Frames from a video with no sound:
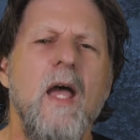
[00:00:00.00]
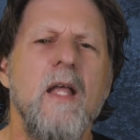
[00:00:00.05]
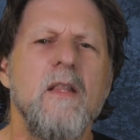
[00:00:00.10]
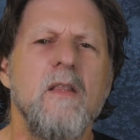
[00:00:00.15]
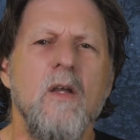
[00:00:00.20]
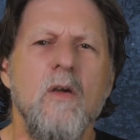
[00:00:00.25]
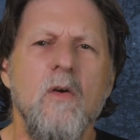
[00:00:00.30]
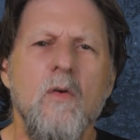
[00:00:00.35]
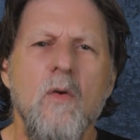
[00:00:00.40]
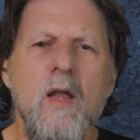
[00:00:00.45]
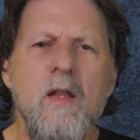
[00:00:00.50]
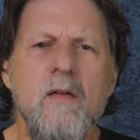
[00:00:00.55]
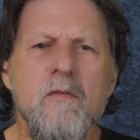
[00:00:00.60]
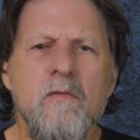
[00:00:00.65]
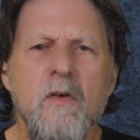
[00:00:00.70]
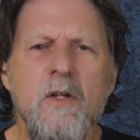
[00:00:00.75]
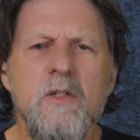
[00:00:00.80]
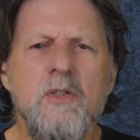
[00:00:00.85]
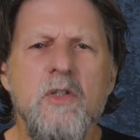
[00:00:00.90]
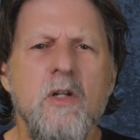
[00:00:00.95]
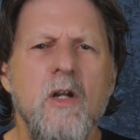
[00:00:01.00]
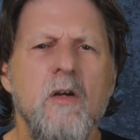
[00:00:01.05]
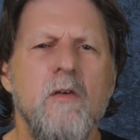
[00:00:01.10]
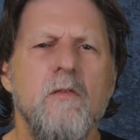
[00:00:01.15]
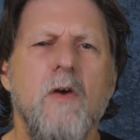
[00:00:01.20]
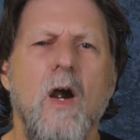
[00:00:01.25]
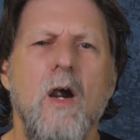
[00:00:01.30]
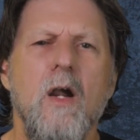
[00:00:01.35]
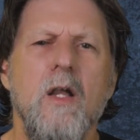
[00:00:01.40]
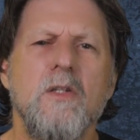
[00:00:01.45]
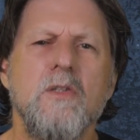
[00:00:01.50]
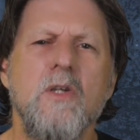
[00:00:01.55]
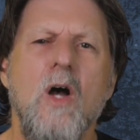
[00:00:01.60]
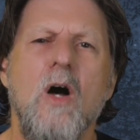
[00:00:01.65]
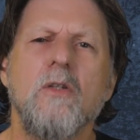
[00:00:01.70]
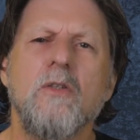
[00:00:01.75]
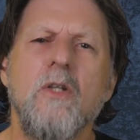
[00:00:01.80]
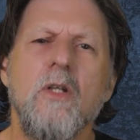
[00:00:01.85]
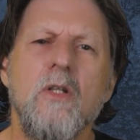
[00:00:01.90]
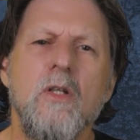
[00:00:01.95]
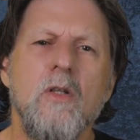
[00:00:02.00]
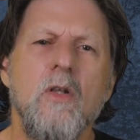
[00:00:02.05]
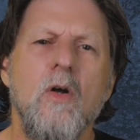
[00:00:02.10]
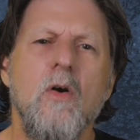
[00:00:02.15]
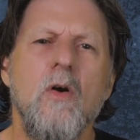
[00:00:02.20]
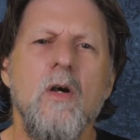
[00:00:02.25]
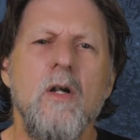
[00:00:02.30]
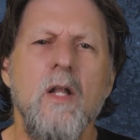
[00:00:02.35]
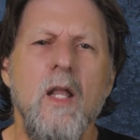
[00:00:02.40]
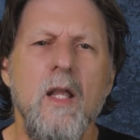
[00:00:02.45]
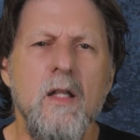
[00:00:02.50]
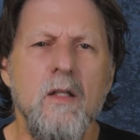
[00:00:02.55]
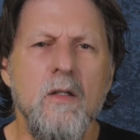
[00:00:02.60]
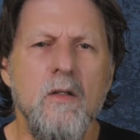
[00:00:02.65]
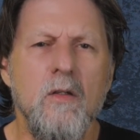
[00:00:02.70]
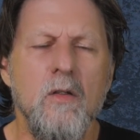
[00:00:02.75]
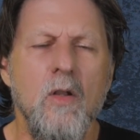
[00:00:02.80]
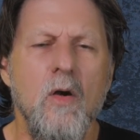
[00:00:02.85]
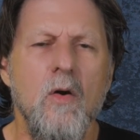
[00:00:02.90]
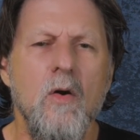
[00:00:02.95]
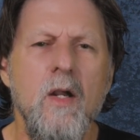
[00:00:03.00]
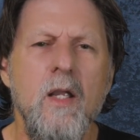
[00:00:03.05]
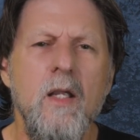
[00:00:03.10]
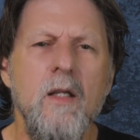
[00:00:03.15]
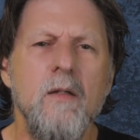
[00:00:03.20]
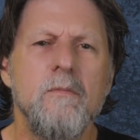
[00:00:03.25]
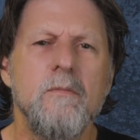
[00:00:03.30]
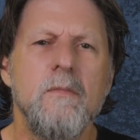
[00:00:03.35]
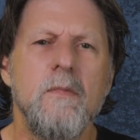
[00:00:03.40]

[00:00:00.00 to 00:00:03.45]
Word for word: at the great vision of our exalted Lord in glory.